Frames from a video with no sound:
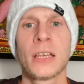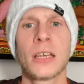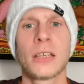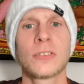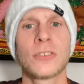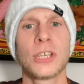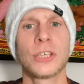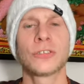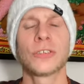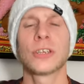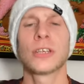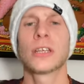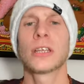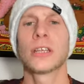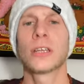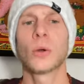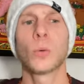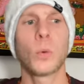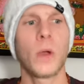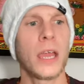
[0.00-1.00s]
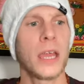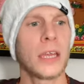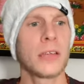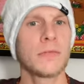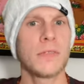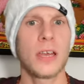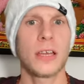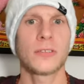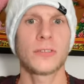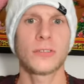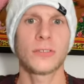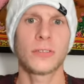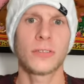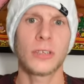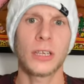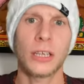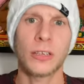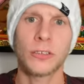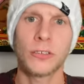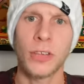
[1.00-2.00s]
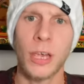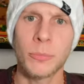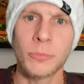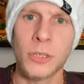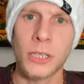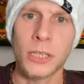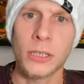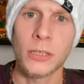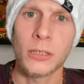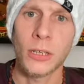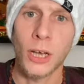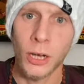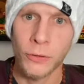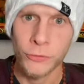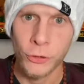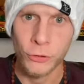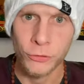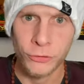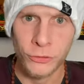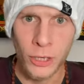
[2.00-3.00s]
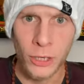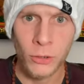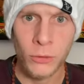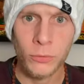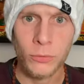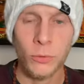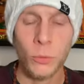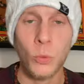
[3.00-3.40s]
Teach it in a way that's accepting of yourself